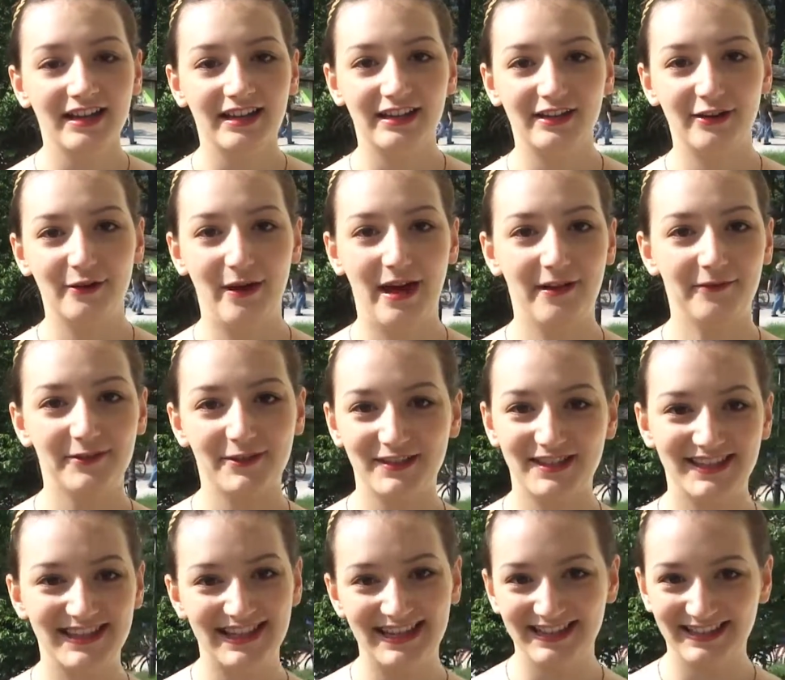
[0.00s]
You know, after
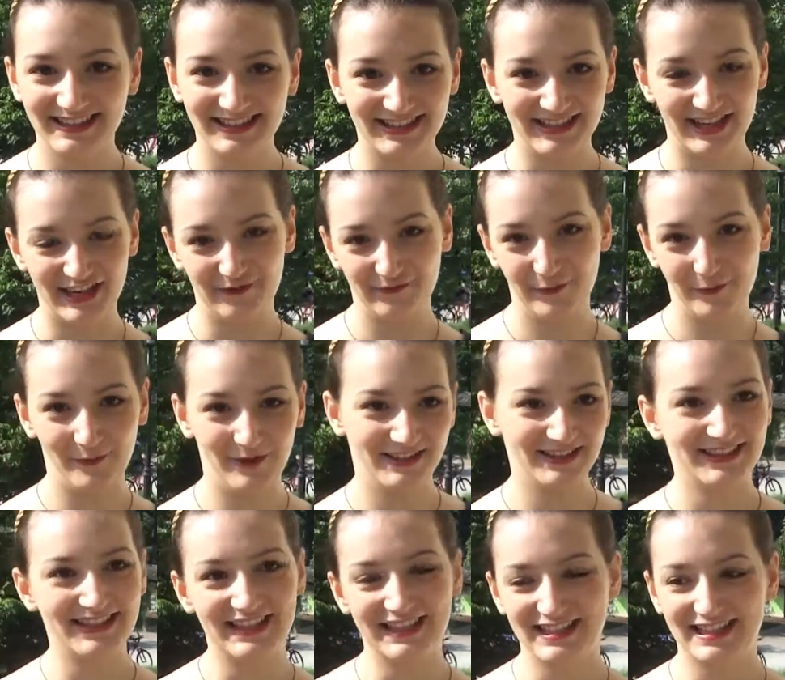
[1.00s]
scenes, to get from
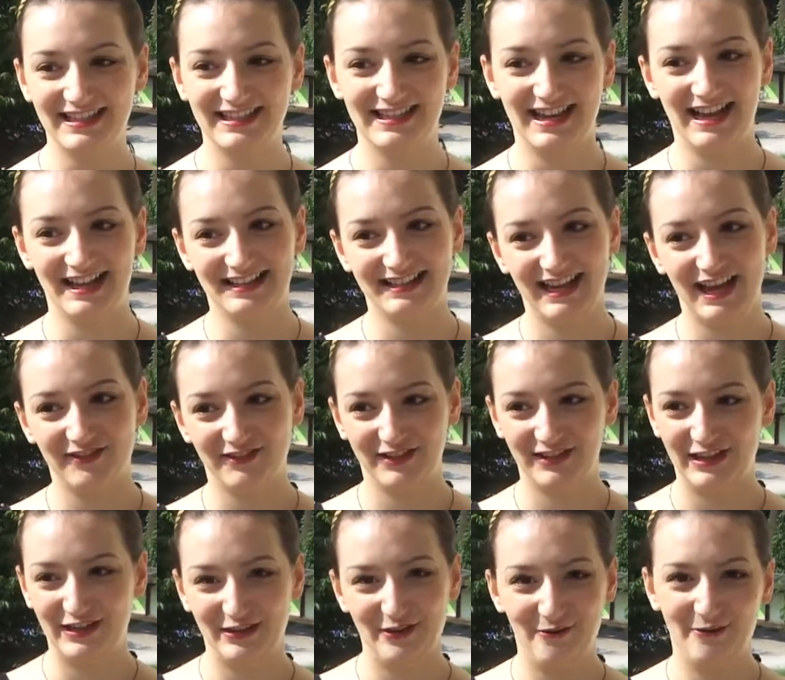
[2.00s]
one scene to the next, I have to
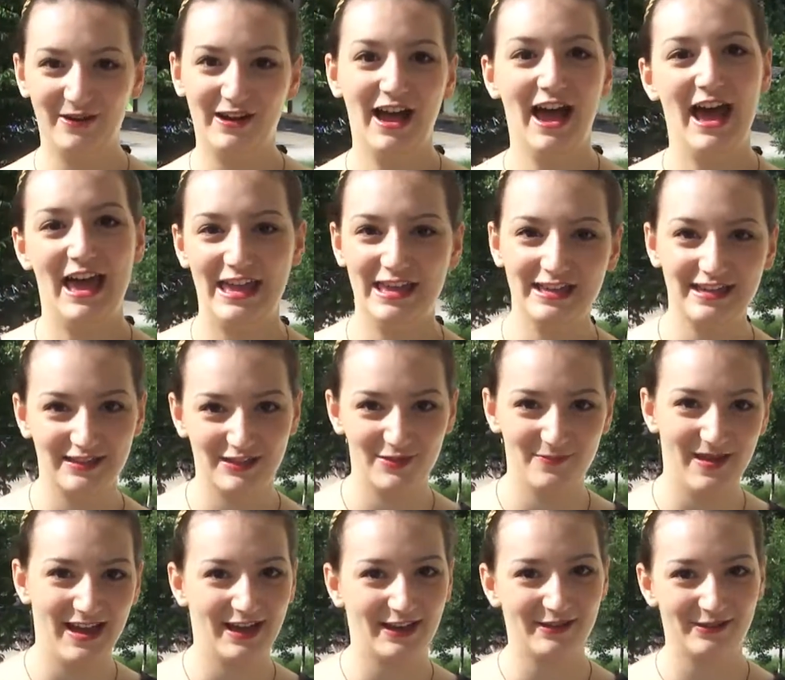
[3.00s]
like go on a hike in the
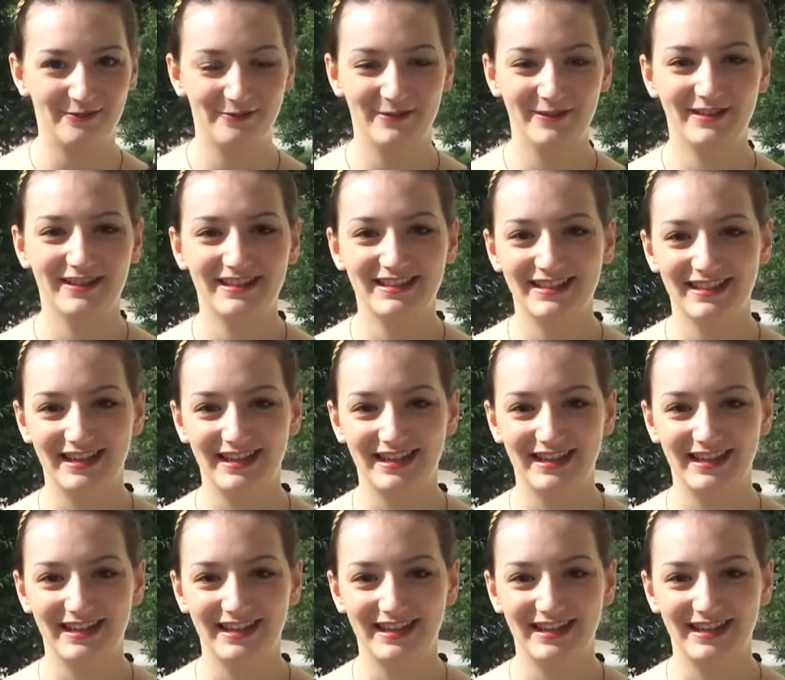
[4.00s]
back of the woods,